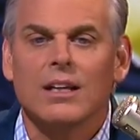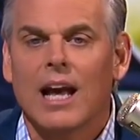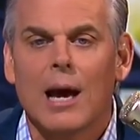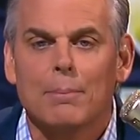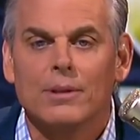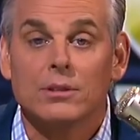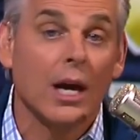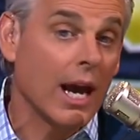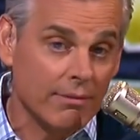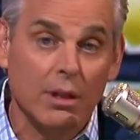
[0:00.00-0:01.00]
It happens,
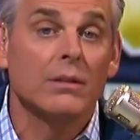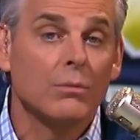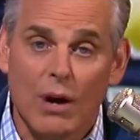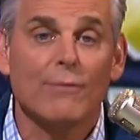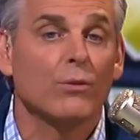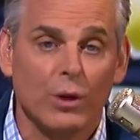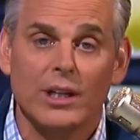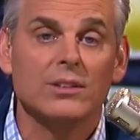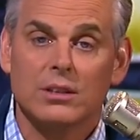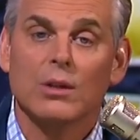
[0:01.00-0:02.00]
and
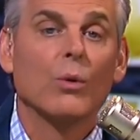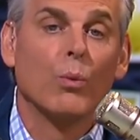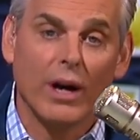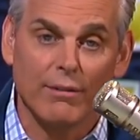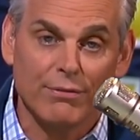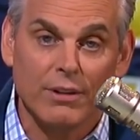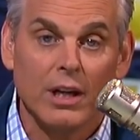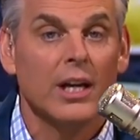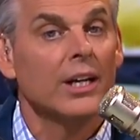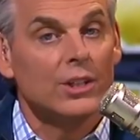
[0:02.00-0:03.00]
referees whiff.
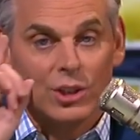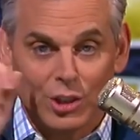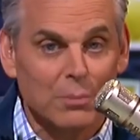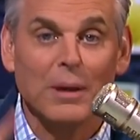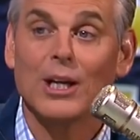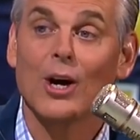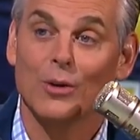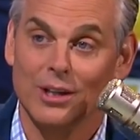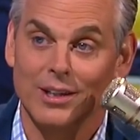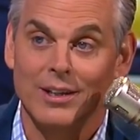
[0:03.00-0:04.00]
Should be
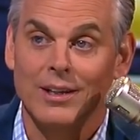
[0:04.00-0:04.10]
noted.